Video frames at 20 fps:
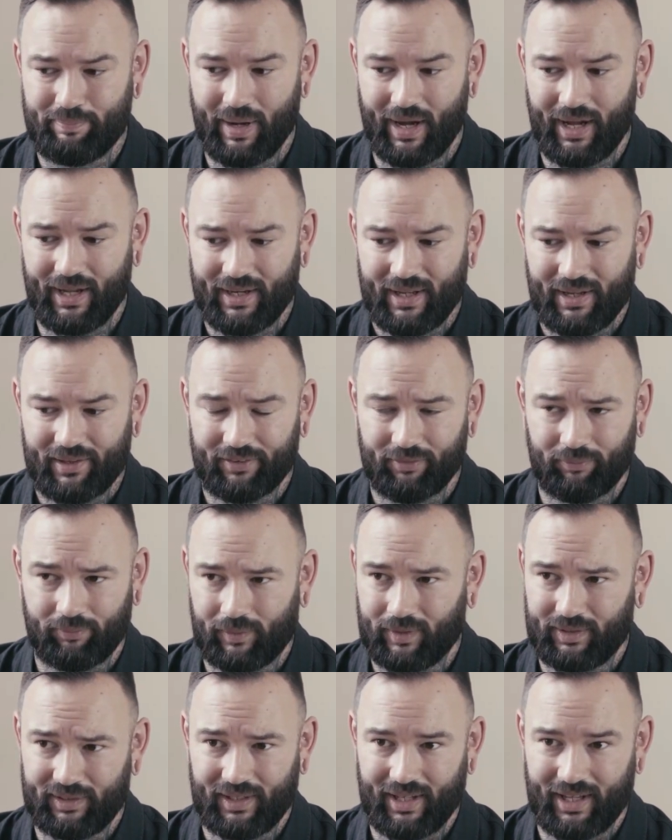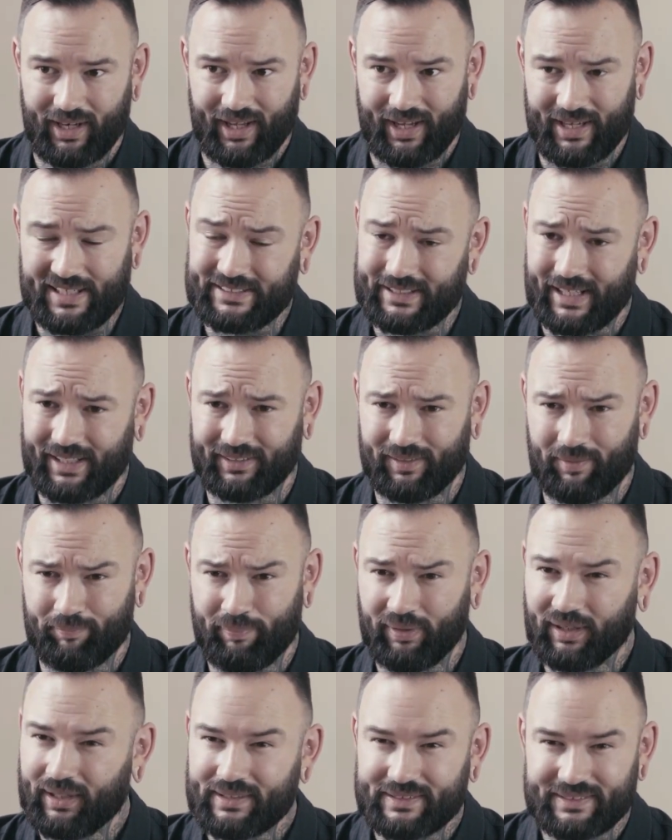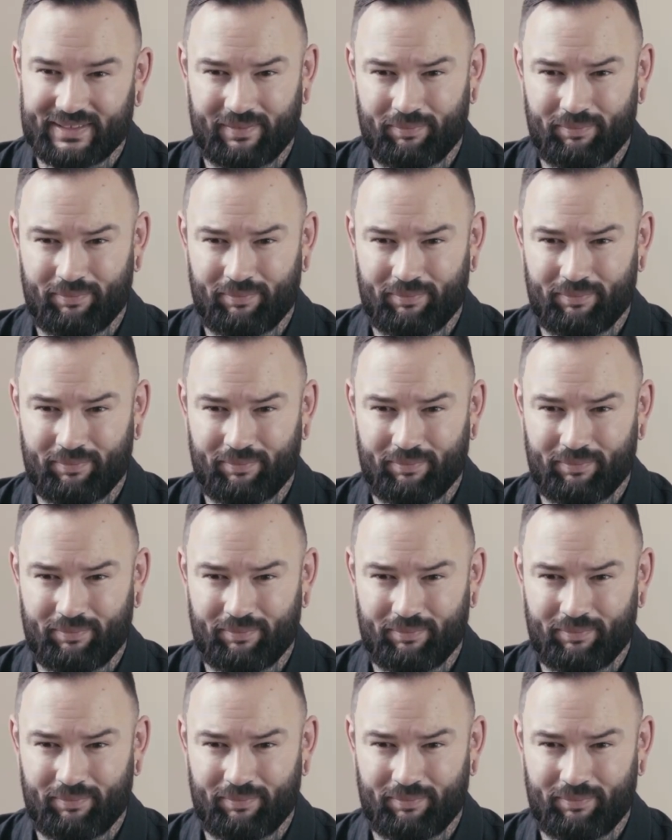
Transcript: but the one that has had the biggest